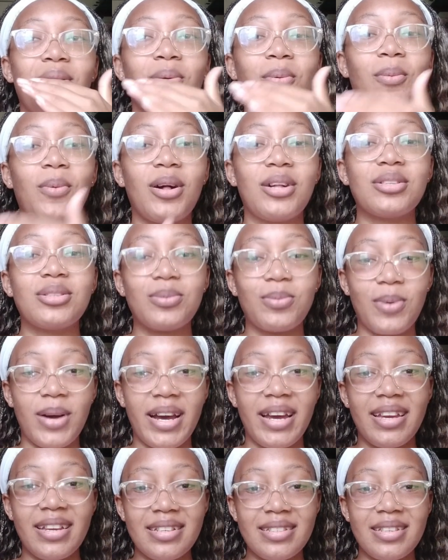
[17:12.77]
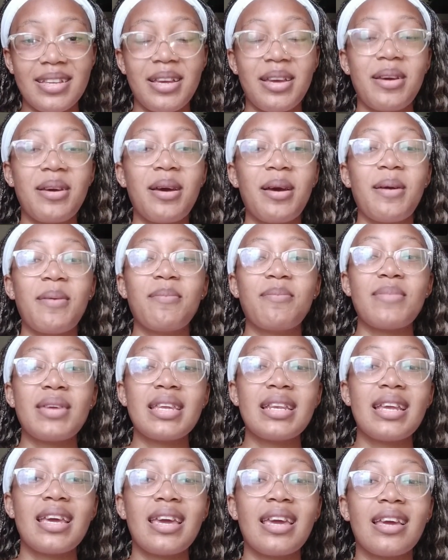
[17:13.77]
worldwide,
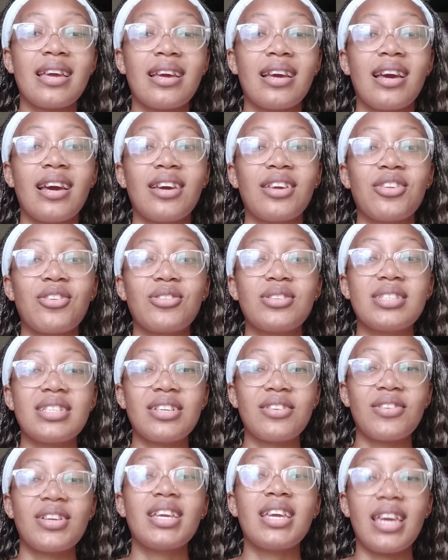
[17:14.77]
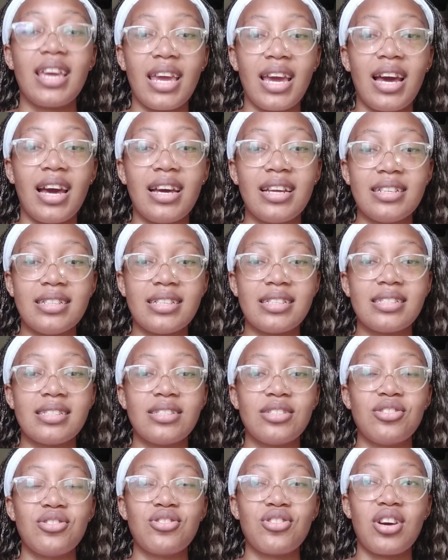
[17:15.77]
meaning your degree here
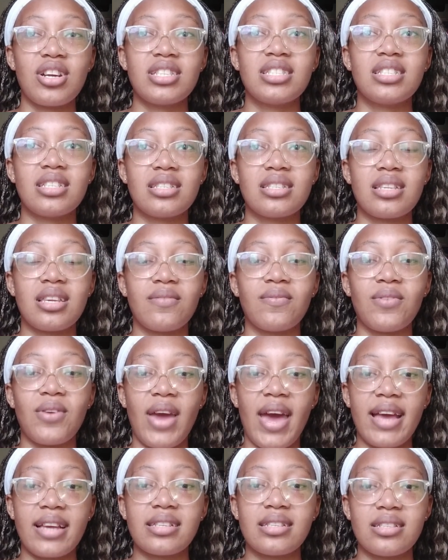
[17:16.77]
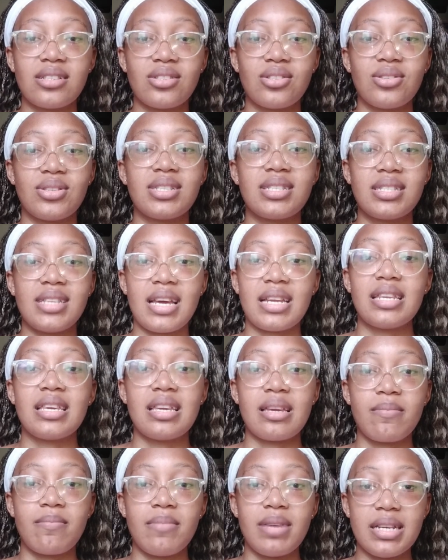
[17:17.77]
does not just give you access to
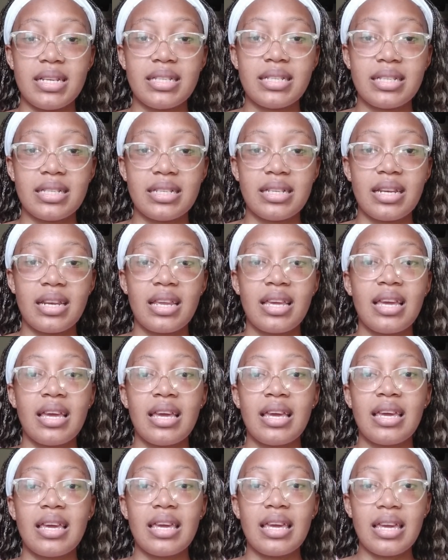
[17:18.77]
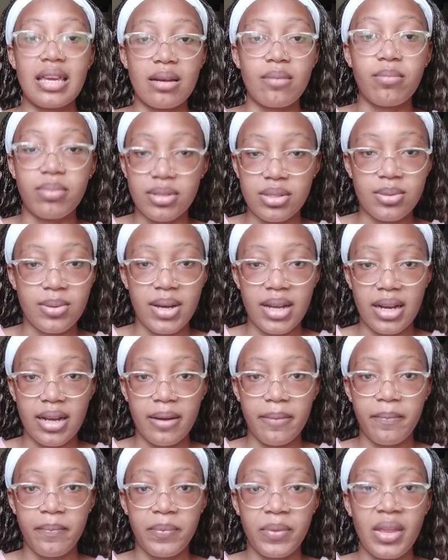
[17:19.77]
studying medicine in
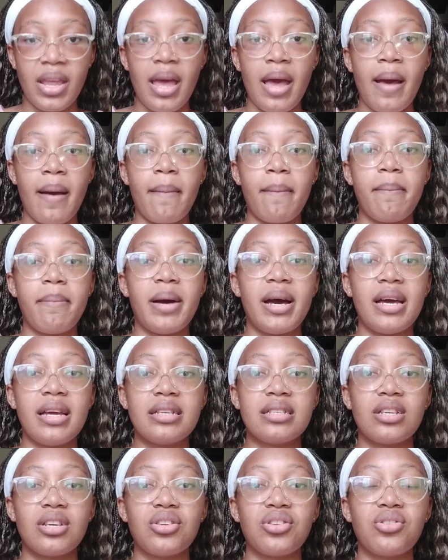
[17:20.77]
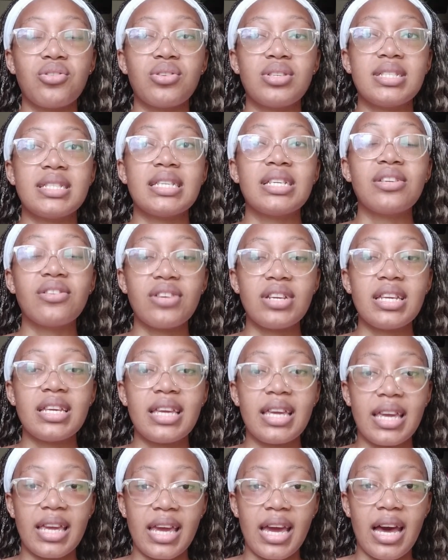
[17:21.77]
Botswana, but your degree
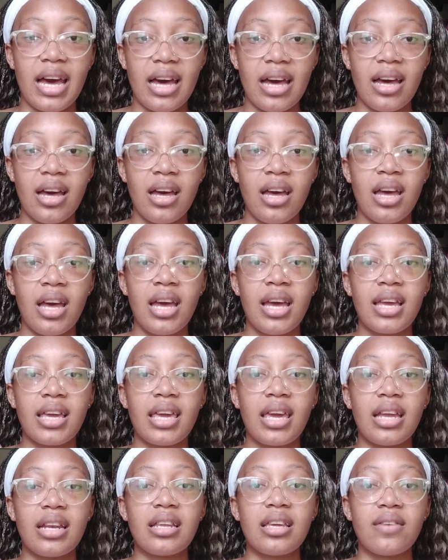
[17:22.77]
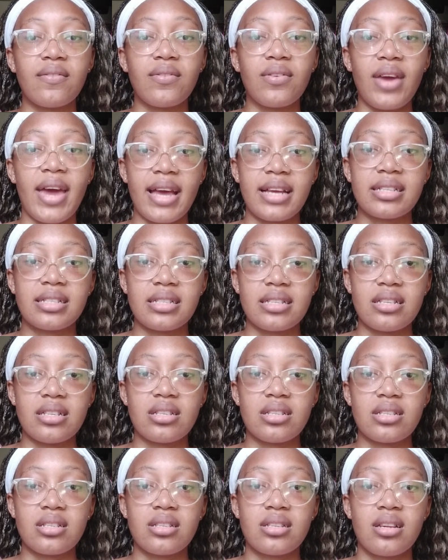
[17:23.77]
here can give you
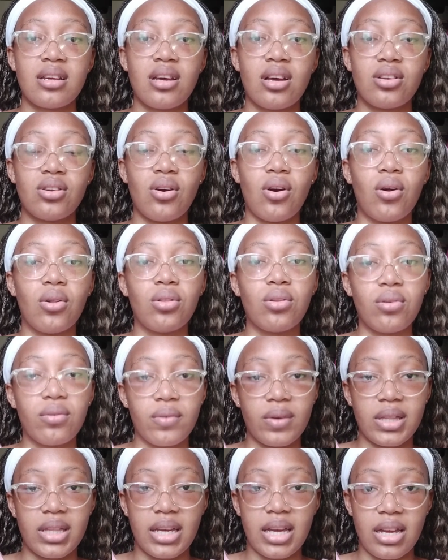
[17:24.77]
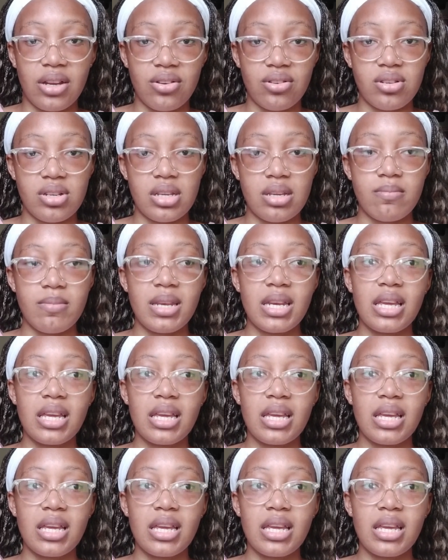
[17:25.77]
access all over the country,